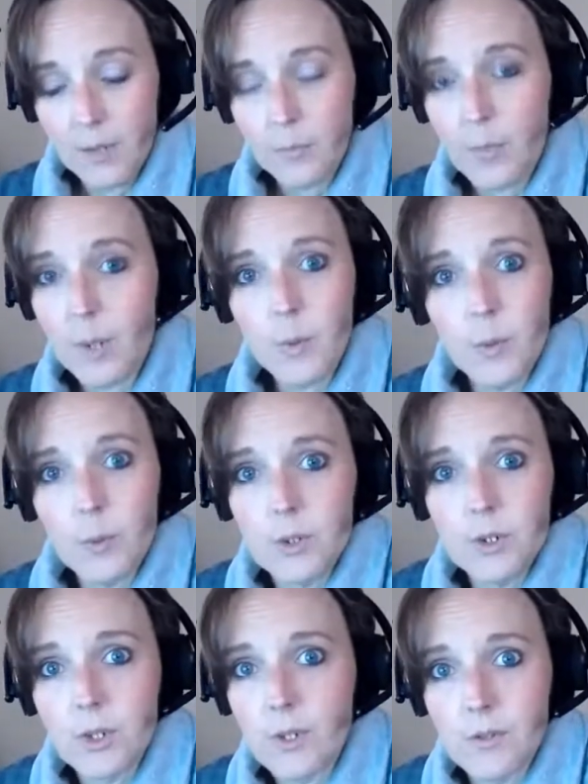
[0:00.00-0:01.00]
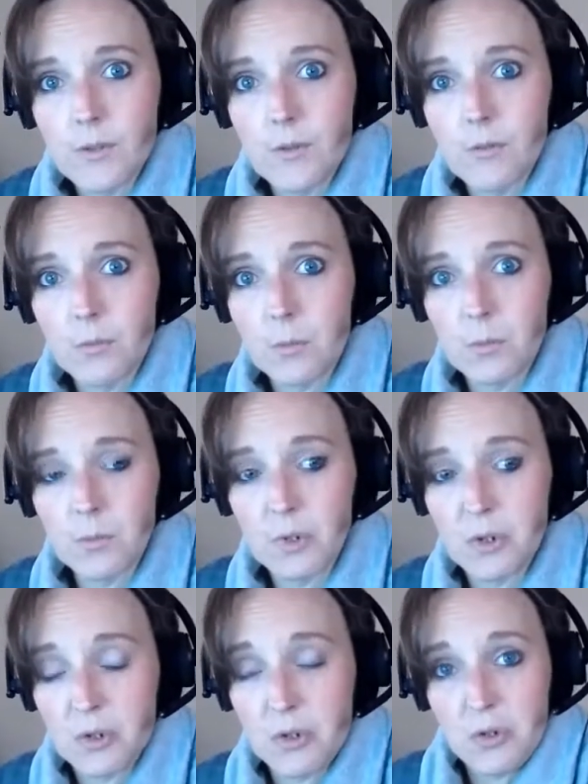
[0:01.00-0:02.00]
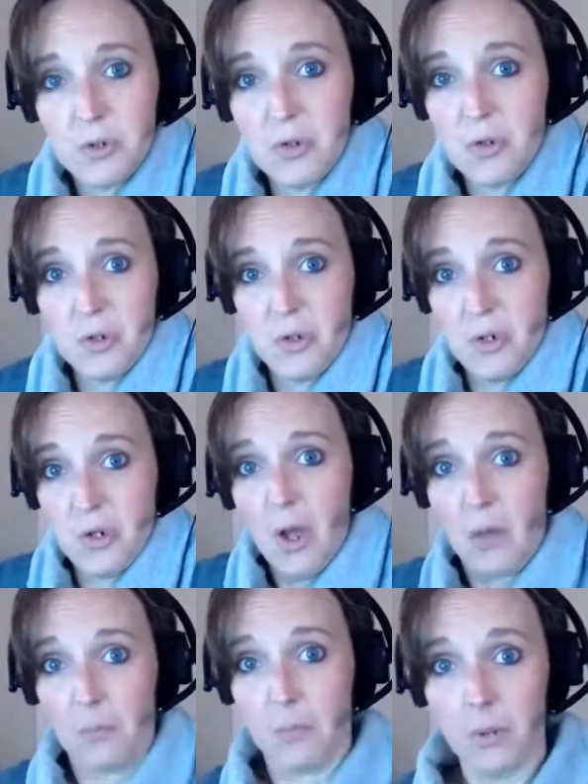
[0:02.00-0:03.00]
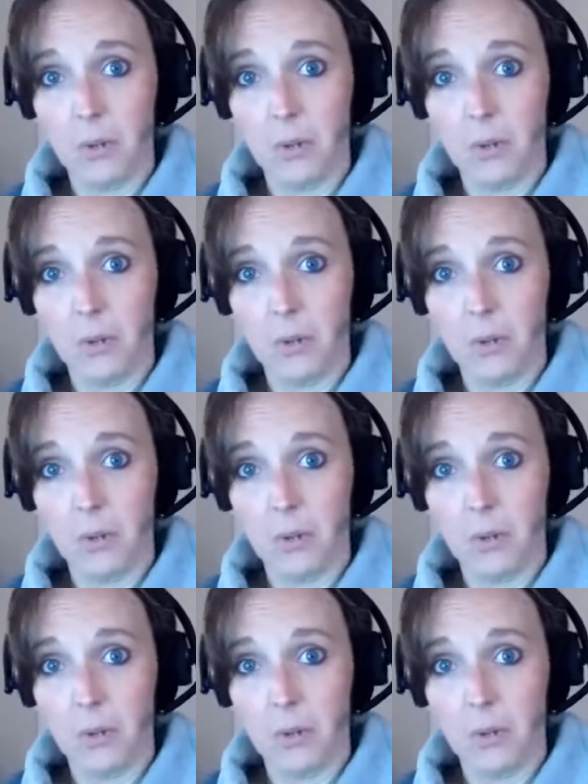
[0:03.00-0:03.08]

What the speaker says: people will just stop.